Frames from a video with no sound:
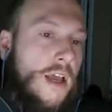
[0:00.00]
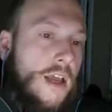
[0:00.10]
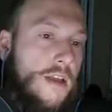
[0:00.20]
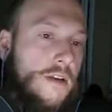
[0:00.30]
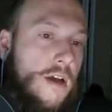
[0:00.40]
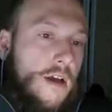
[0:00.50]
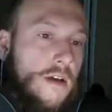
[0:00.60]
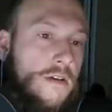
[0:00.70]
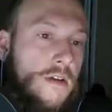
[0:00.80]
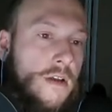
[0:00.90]
and
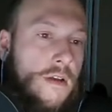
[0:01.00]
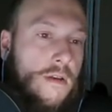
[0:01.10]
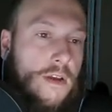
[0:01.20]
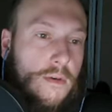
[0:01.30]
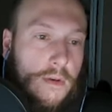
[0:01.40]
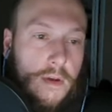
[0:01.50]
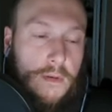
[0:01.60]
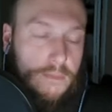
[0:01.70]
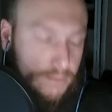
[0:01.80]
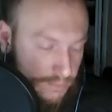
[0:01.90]
uh, you know,
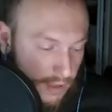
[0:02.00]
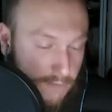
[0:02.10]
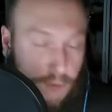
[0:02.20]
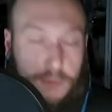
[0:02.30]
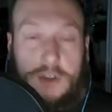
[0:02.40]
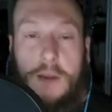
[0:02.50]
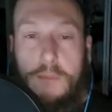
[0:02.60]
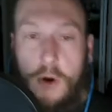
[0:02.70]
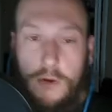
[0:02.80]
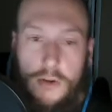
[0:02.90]
platforms
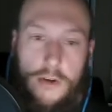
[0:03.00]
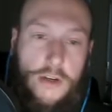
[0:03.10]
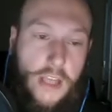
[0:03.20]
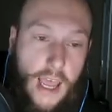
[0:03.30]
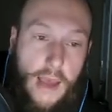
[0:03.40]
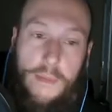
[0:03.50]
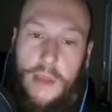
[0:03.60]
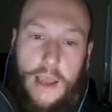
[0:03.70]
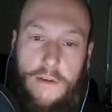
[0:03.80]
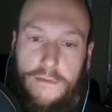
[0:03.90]
like Parler and Gab
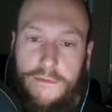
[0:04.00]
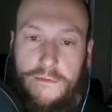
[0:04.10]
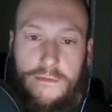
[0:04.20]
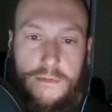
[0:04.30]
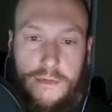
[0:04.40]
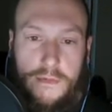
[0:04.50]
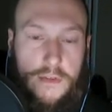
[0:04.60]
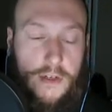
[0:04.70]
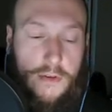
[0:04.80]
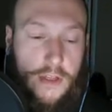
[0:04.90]
have
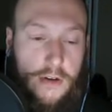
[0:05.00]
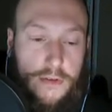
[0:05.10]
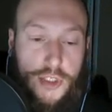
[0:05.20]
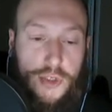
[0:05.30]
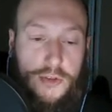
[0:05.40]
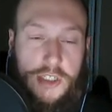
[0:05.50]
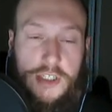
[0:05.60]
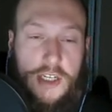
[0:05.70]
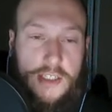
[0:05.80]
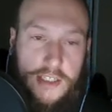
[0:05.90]
you know, their
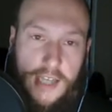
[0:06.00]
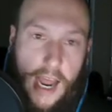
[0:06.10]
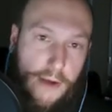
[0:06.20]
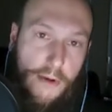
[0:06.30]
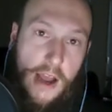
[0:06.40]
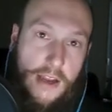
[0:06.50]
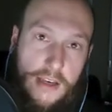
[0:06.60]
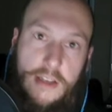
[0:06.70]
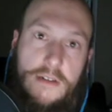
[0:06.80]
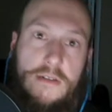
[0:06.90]
usage has
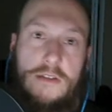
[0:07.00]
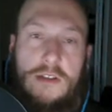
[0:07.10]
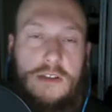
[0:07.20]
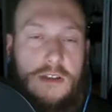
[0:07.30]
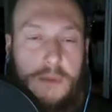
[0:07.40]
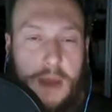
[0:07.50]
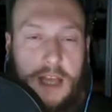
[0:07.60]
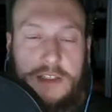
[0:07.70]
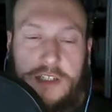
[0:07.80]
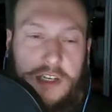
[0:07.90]
skyrocketed just in the
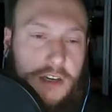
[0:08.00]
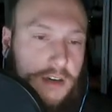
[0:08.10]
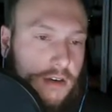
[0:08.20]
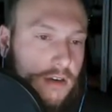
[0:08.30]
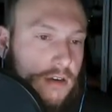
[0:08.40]
past year